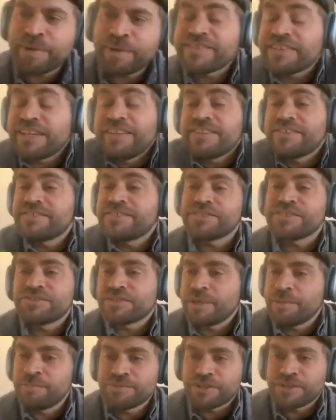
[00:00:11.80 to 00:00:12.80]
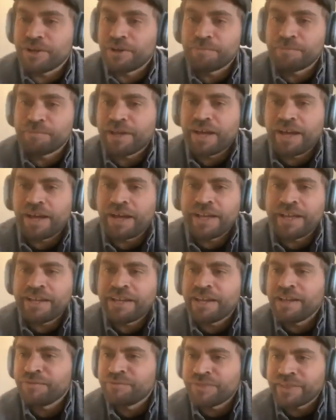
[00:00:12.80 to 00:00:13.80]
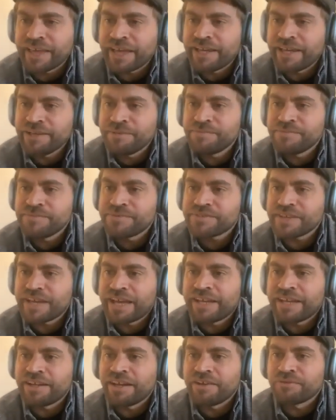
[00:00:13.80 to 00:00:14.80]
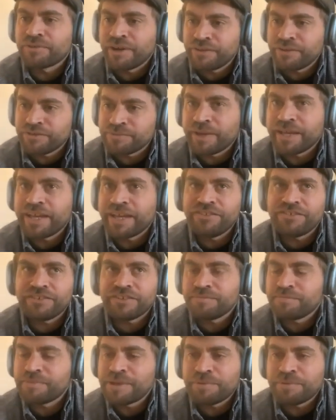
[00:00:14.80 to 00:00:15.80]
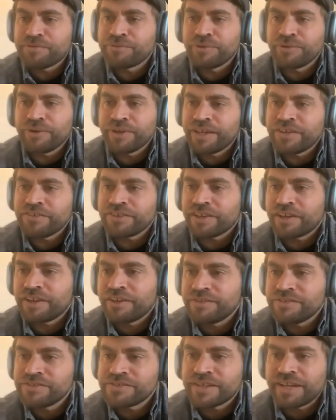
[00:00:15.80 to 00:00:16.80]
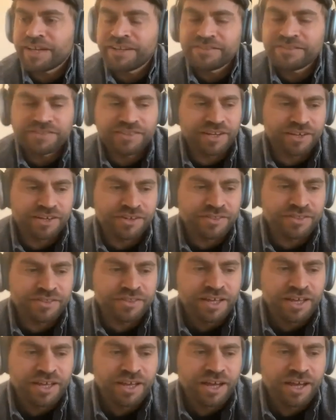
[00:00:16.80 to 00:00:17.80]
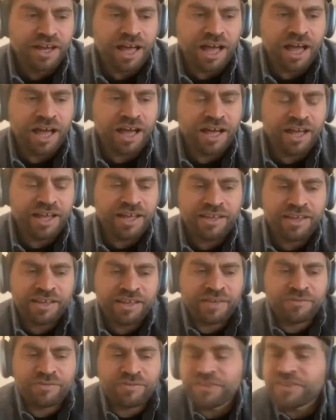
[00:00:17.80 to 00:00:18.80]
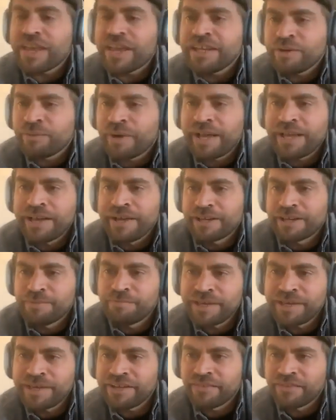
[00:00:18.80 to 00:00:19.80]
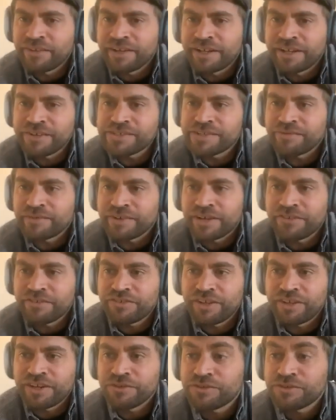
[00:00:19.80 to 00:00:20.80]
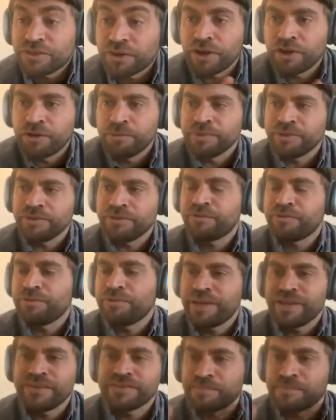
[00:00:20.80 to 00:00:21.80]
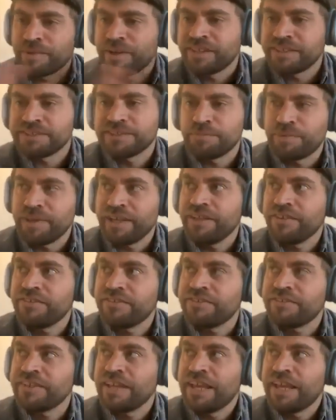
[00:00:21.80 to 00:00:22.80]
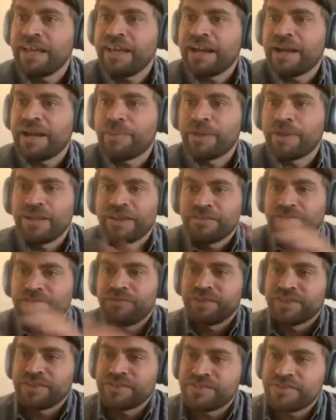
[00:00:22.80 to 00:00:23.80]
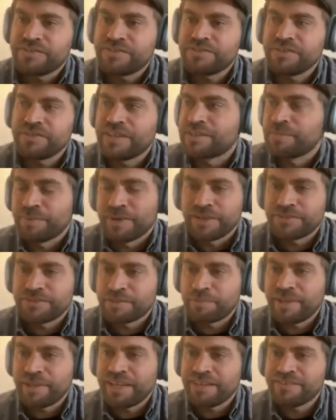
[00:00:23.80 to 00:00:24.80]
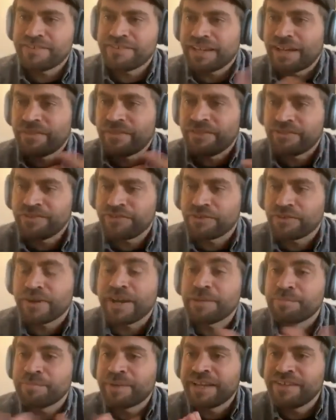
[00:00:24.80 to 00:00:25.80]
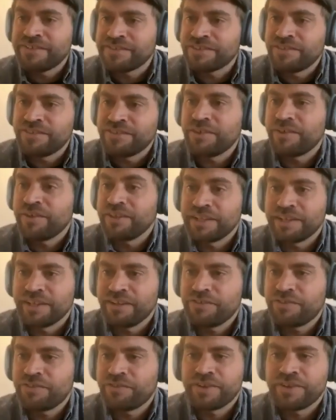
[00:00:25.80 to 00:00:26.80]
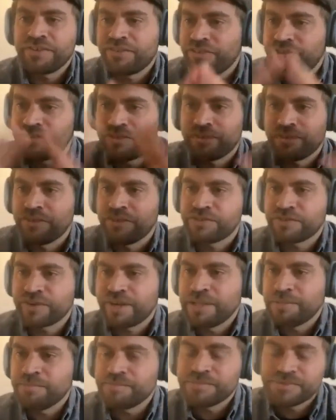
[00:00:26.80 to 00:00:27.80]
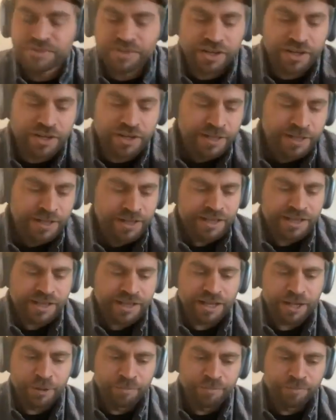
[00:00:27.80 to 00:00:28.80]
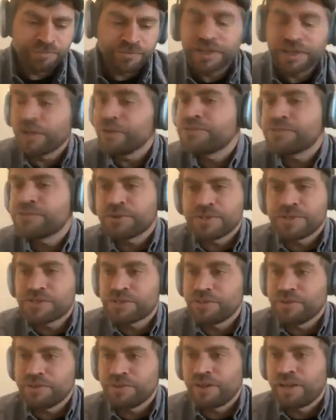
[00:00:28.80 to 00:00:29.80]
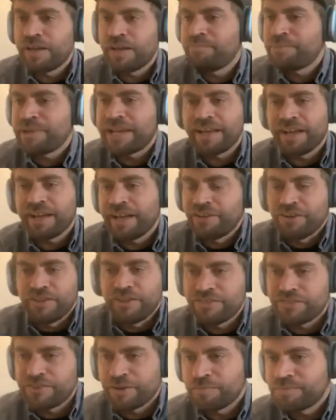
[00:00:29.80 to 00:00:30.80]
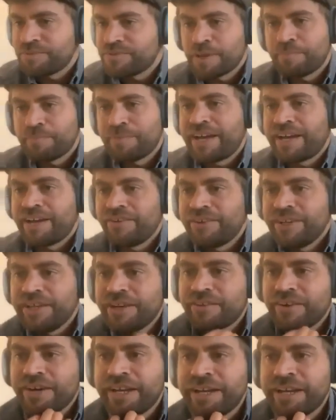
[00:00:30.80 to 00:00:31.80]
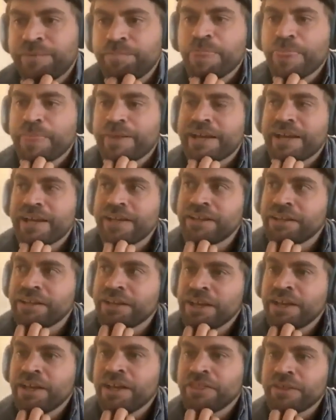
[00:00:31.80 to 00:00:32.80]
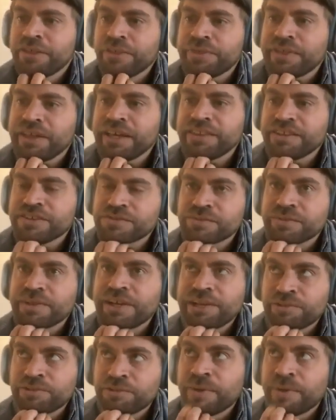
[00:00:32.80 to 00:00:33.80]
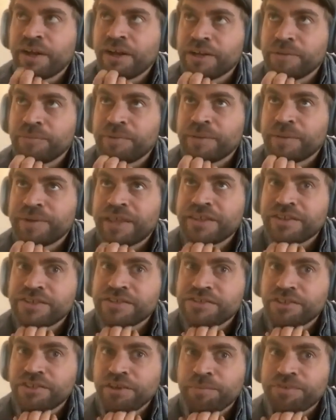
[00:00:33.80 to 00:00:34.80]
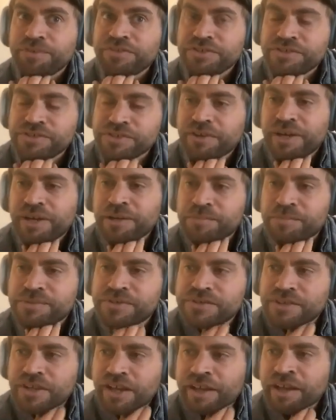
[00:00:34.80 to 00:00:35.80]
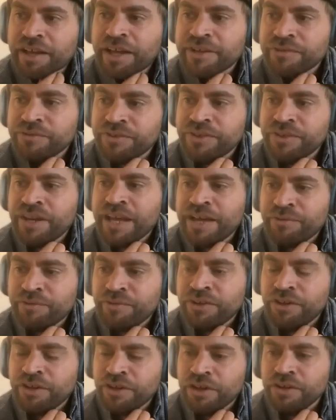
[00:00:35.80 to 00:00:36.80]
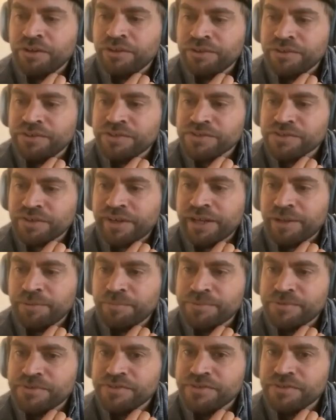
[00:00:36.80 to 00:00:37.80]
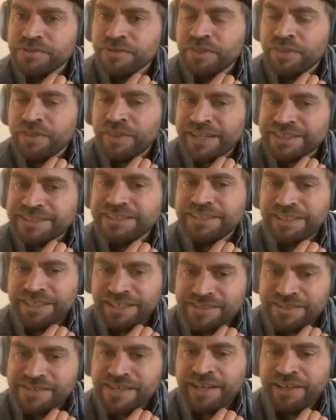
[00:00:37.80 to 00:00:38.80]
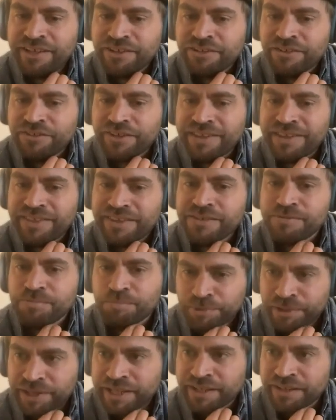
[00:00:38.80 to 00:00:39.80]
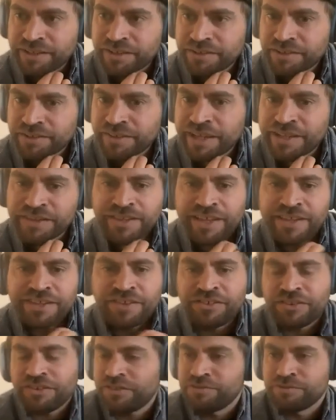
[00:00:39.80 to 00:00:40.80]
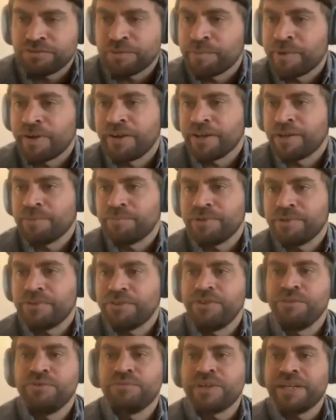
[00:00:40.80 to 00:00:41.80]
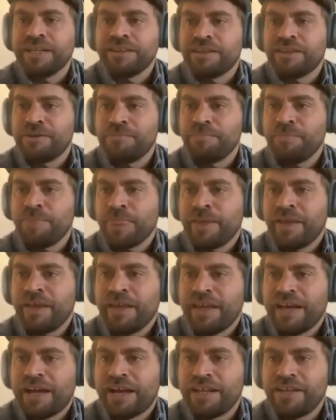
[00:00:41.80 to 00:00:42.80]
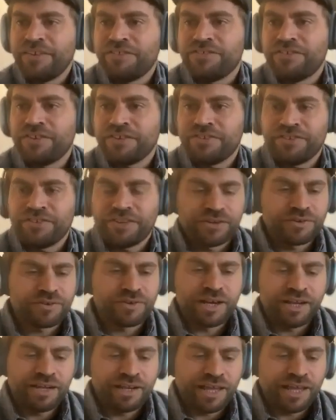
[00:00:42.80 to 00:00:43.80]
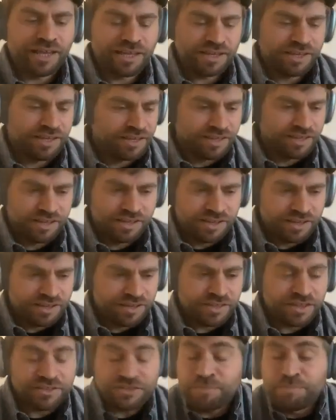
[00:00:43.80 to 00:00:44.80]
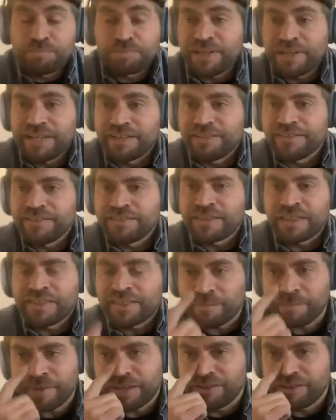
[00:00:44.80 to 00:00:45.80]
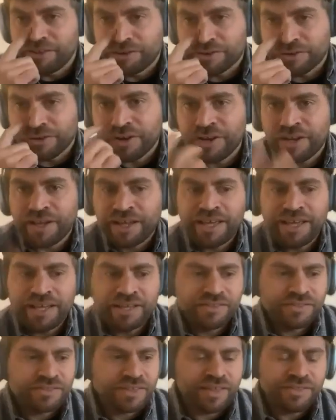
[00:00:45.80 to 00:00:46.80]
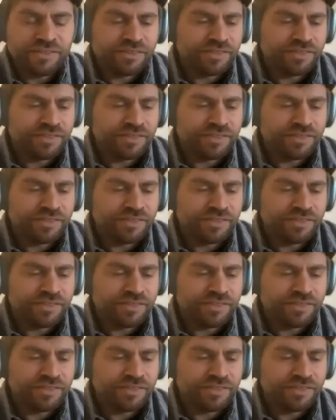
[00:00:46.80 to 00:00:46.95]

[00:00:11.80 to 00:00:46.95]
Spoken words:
Basically, this is a dream job. I love the games, and I wrote to my agent maybe 4 years ago and said, you know, if there's any way I can meet on The Last of Us, you know, Chernobyl for me is a masterpiece, and The Last of Us is a masterpiece, and Craig Mazin doing The Last of Us is just a dream. So long story short, I got the job somehow, and here I am. And the thing that's really remarkable about this job is the scripts. I've never known scripts this detailed and this brilliant. They're just remarkable. You read them and it's just incredible. Like, they're just brilliant. They make you cry.